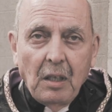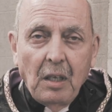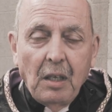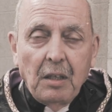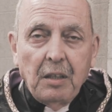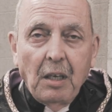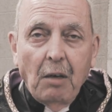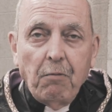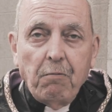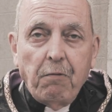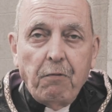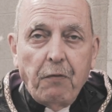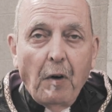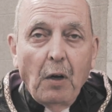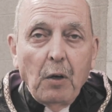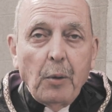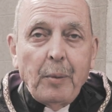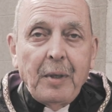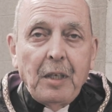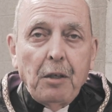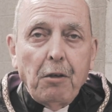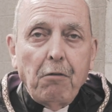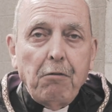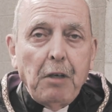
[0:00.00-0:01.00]
Then,
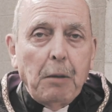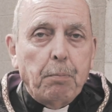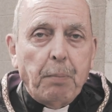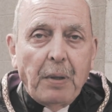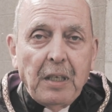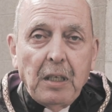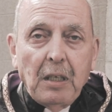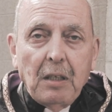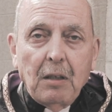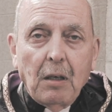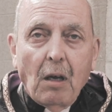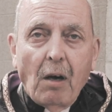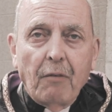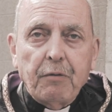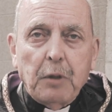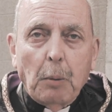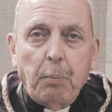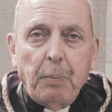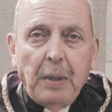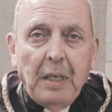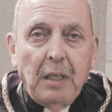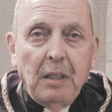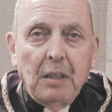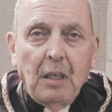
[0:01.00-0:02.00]
following the repeal of the
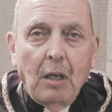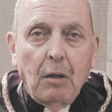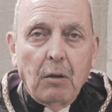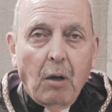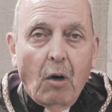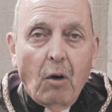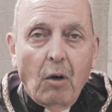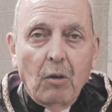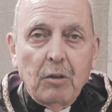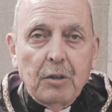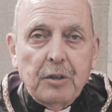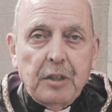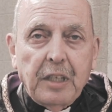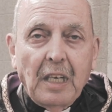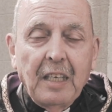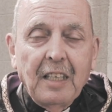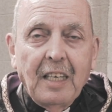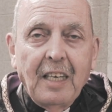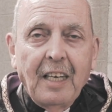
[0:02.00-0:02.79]
penal laws